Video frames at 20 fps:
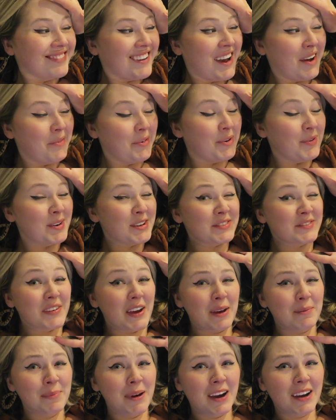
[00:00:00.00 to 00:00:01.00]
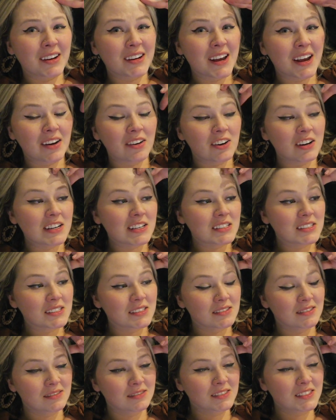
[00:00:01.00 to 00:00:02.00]
I want to watch Vampire Diaries.
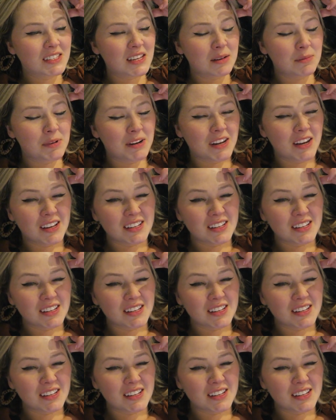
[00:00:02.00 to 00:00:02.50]
Does anybody